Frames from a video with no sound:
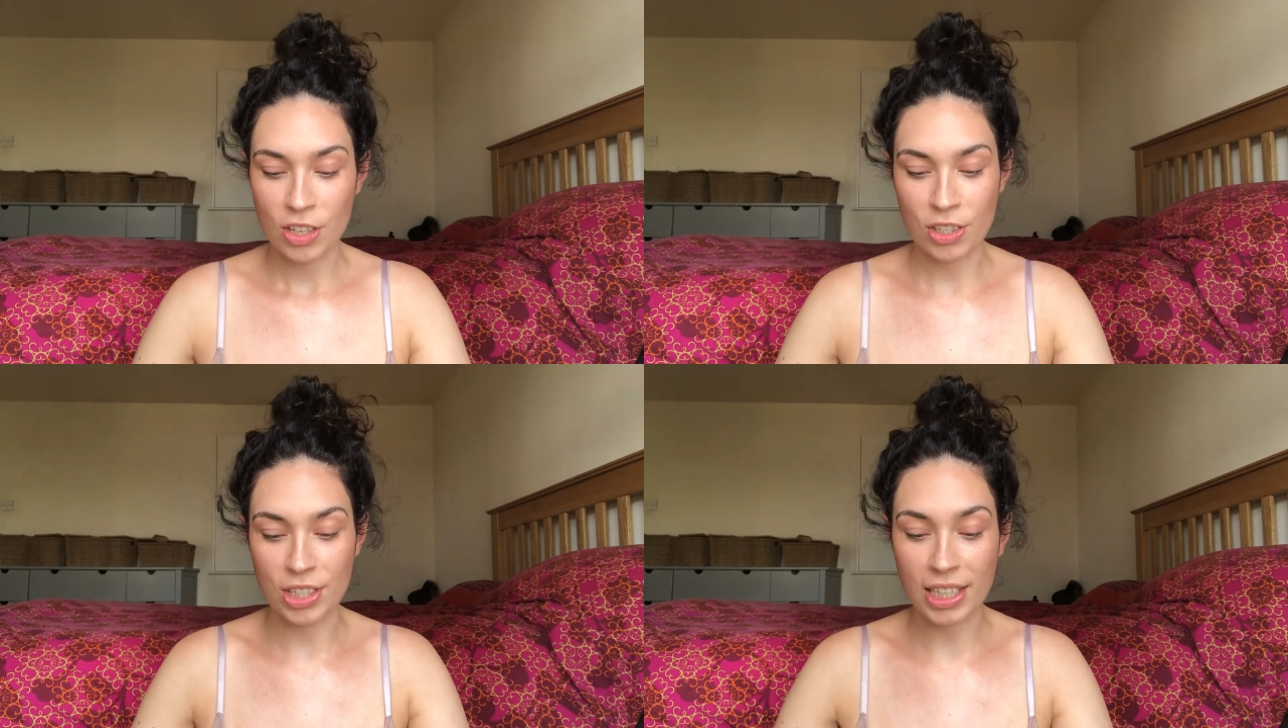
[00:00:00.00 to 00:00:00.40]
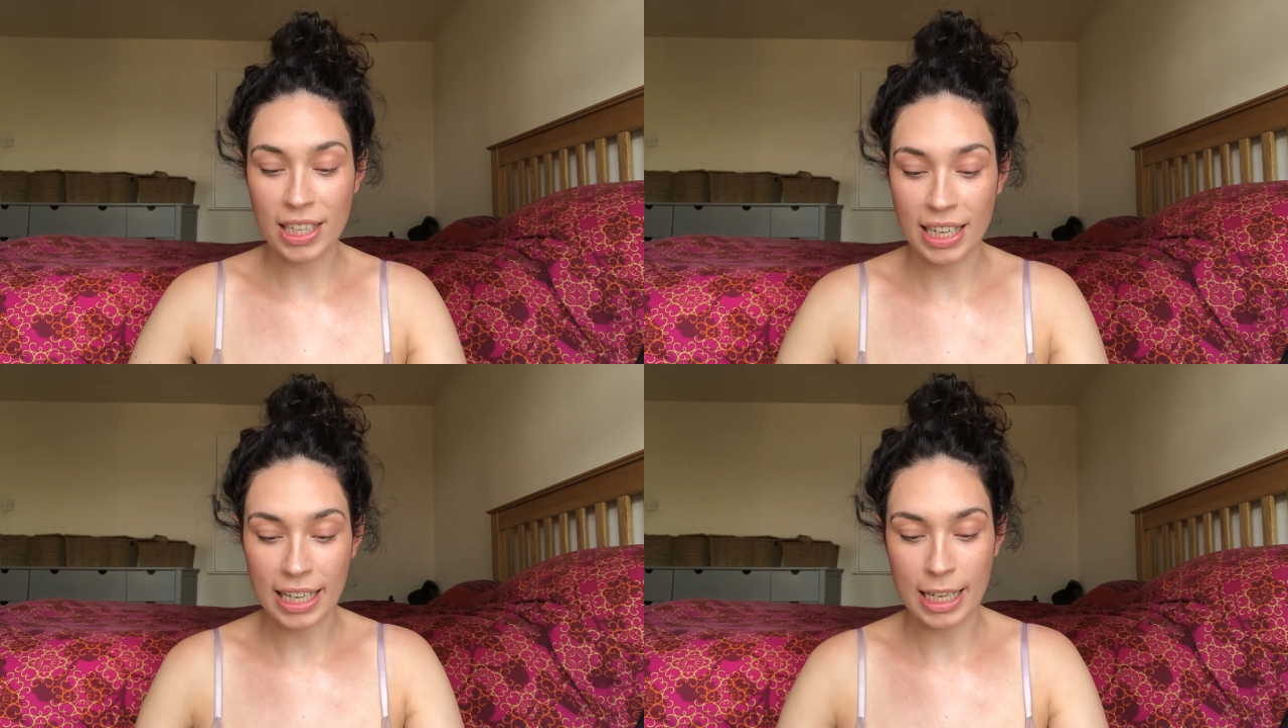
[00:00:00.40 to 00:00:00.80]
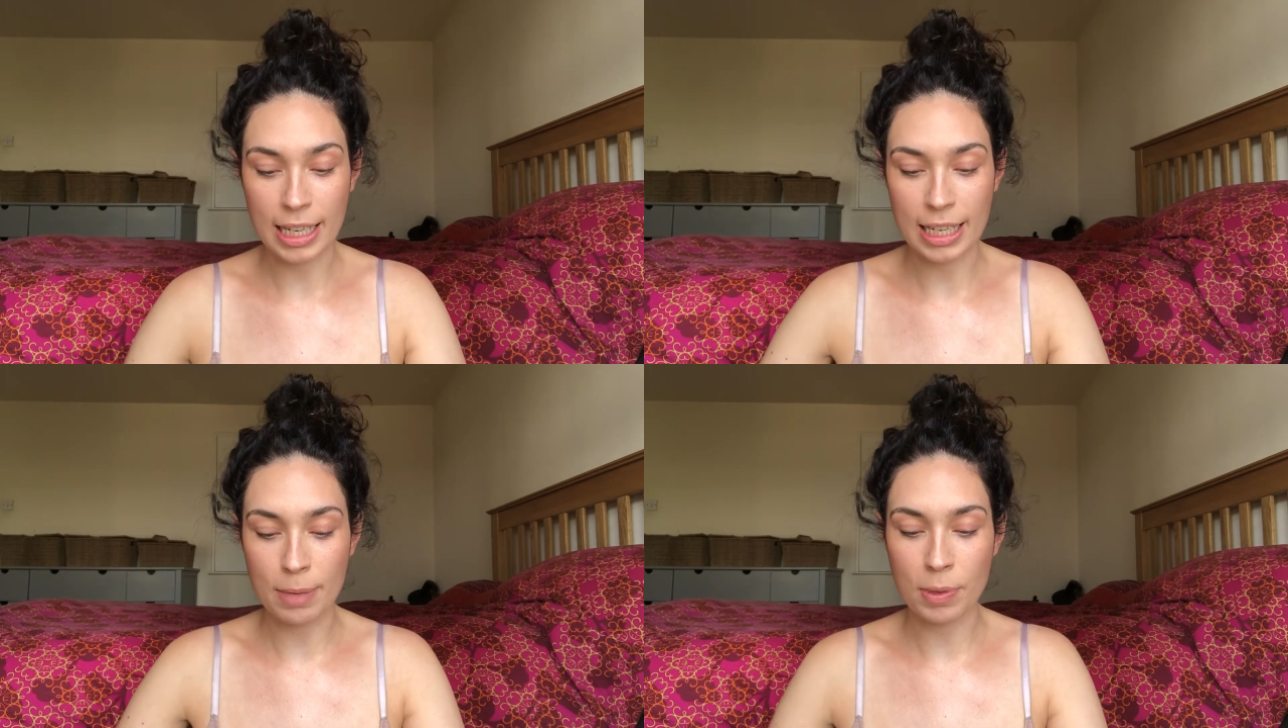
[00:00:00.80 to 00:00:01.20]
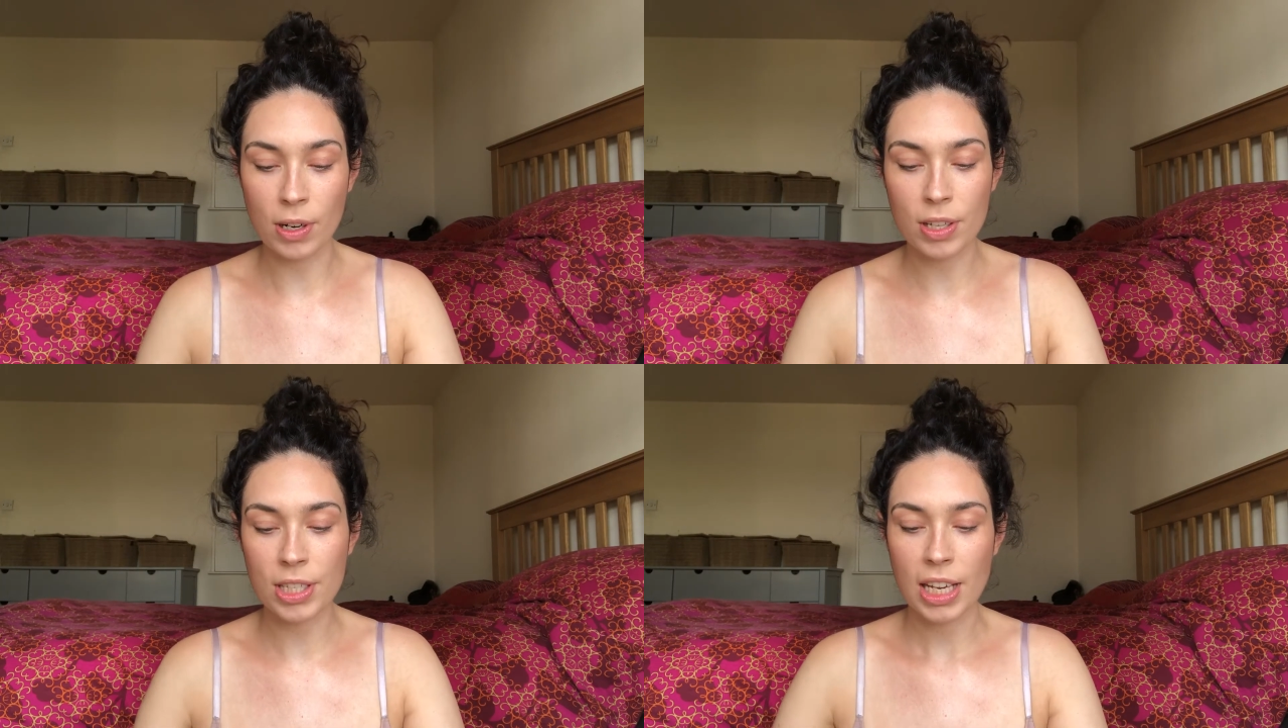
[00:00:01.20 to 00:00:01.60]
just a clear lip
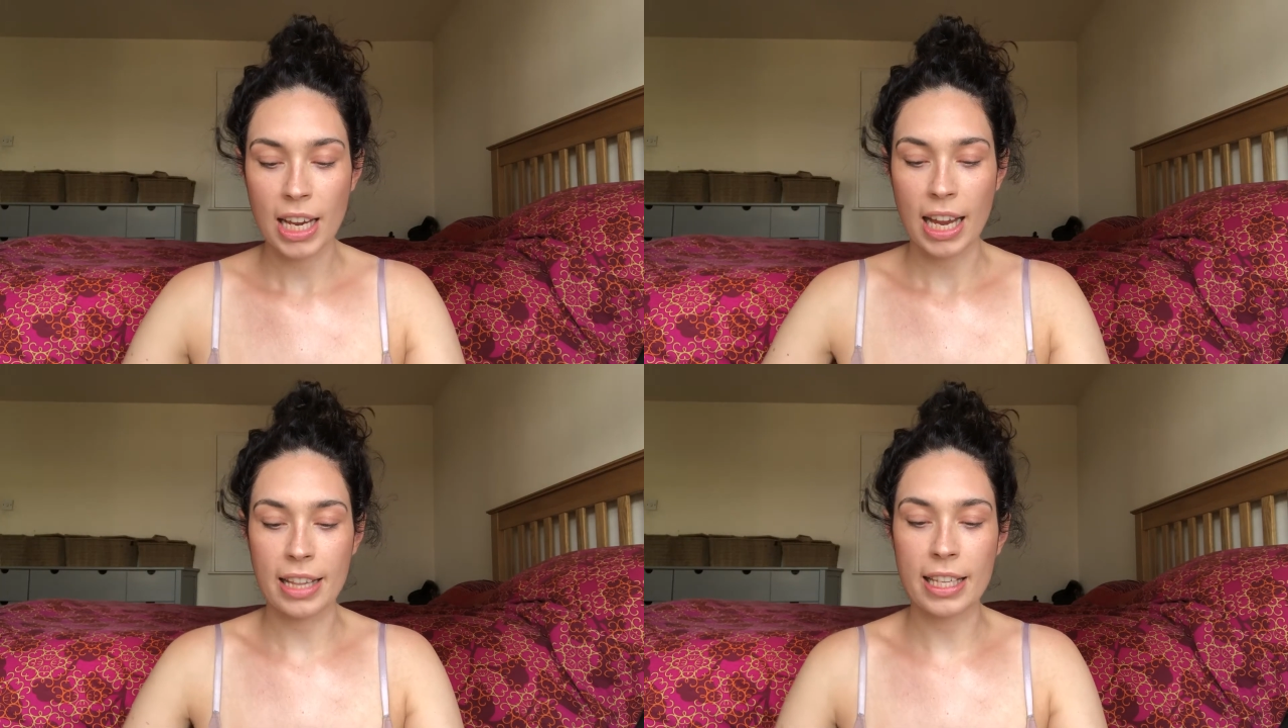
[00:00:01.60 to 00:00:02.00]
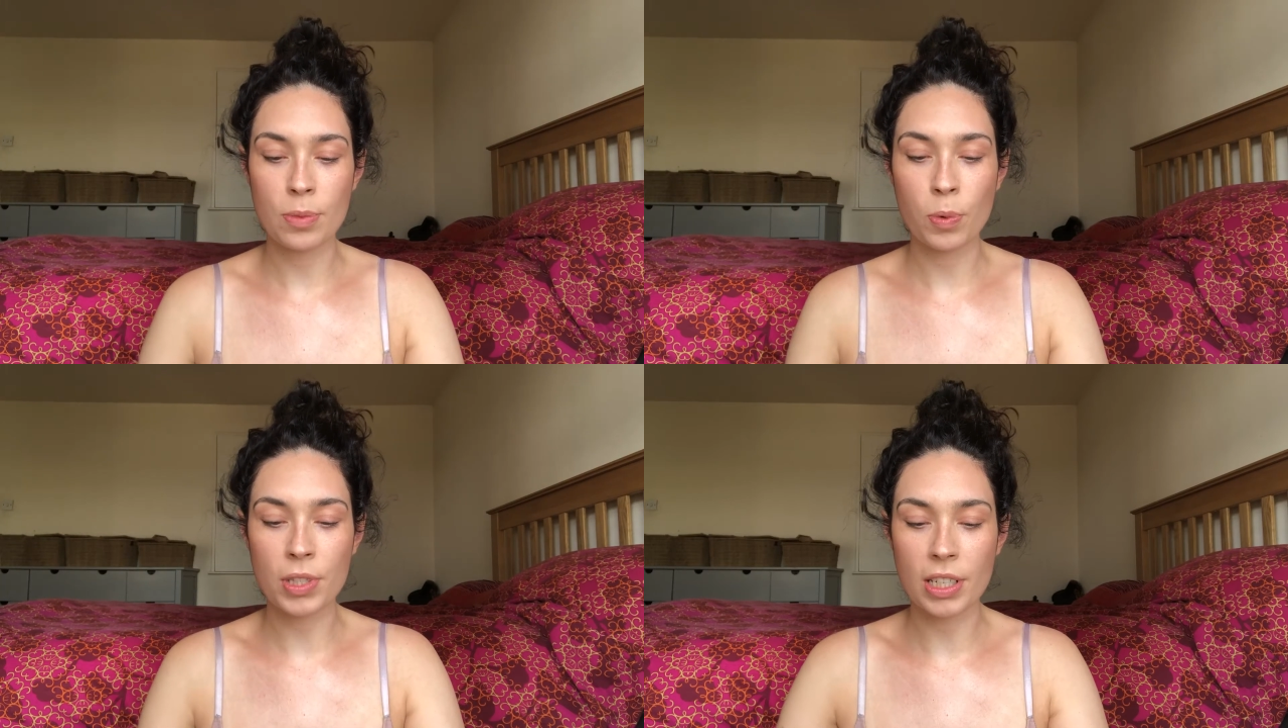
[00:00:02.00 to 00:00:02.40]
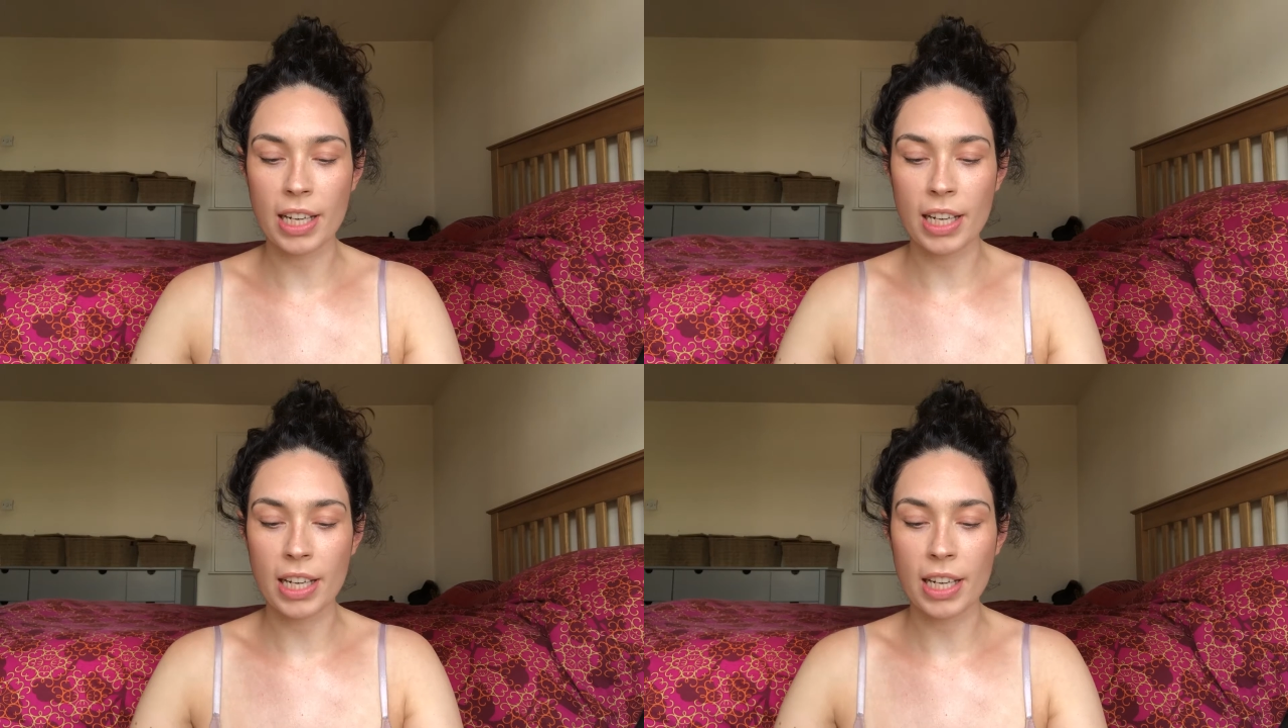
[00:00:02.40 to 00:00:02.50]
gloss. And this wasn't,